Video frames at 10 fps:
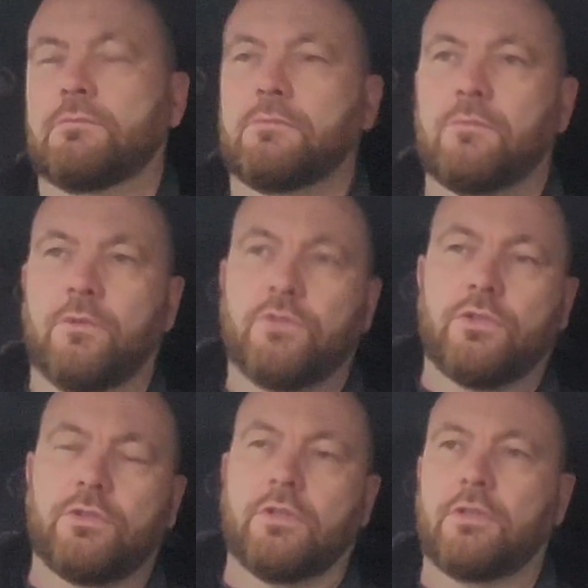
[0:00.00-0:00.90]
We've
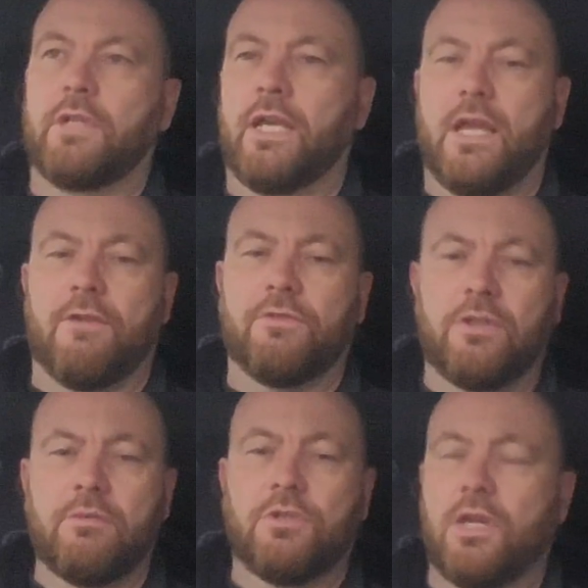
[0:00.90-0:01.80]
just done the
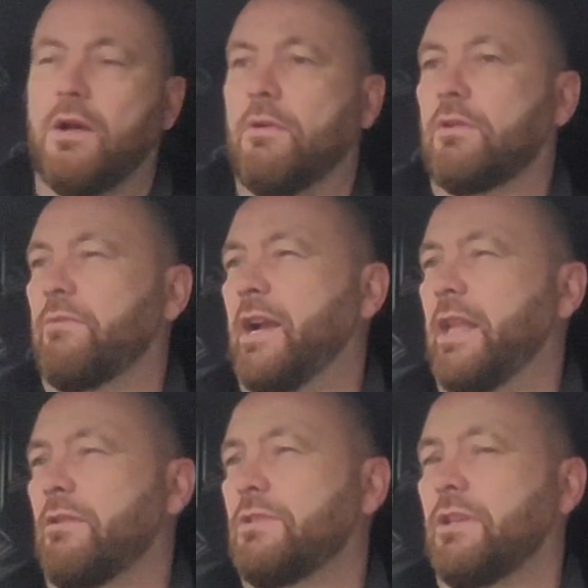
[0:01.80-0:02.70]
afternoon show on
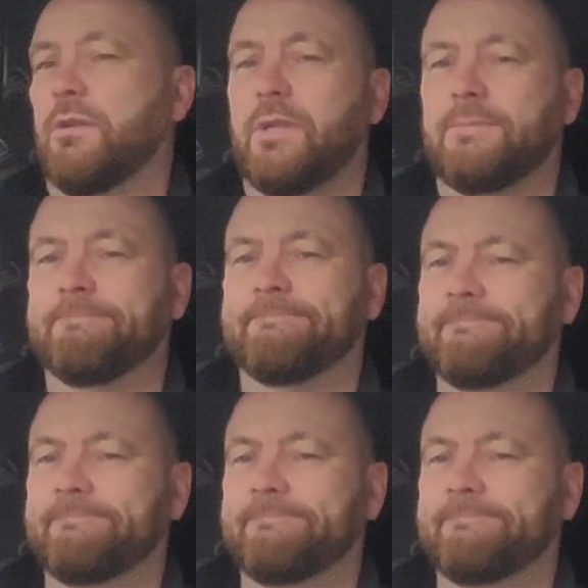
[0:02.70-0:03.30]
Radio 2, and